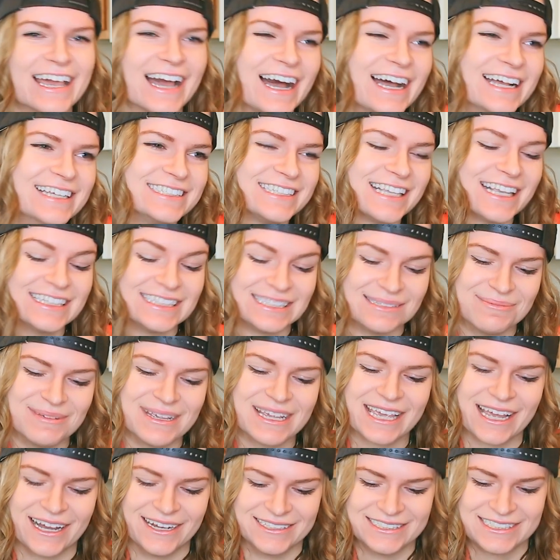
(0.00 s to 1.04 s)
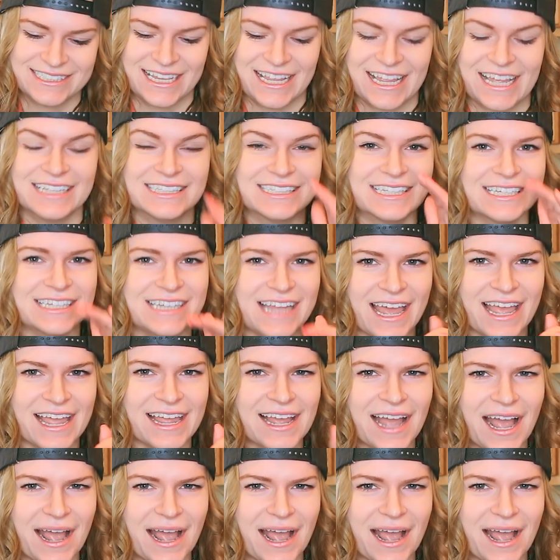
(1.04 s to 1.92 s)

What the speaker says: guys, it's me, Kelsey, and today